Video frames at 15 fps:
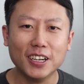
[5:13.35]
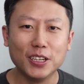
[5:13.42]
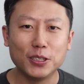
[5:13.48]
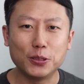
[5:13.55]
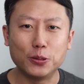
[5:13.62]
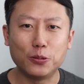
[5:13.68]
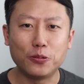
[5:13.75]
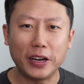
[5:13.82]

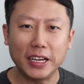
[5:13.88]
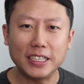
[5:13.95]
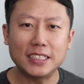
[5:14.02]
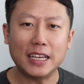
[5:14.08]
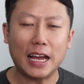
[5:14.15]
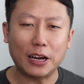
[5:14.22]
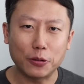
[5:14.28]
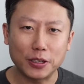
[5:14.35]
to raise
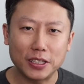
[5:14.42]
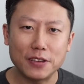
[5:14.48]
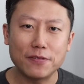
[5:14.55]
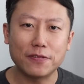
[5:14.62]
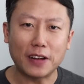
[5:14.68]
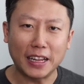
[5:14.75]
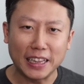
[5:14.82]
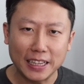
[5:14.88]
equity
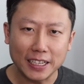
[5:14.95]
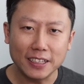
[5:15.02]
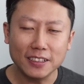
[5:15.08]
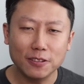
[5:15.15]
funding,